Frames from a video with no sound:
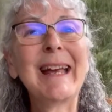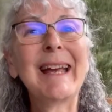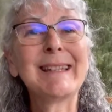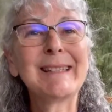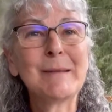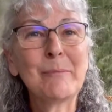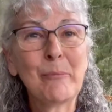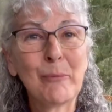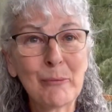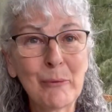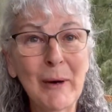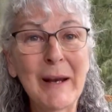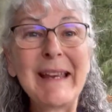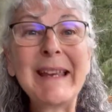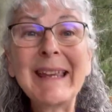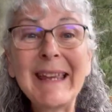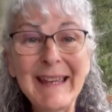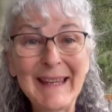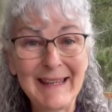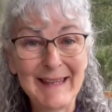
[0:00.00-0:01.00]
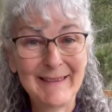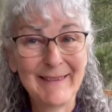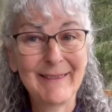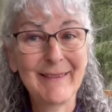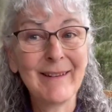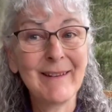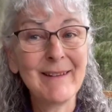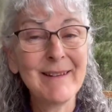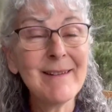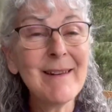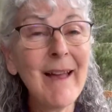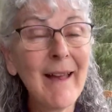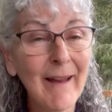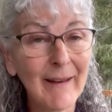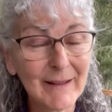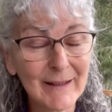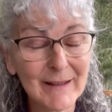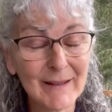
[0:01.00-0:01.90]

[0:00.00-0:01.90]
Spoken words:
as breaking the neck.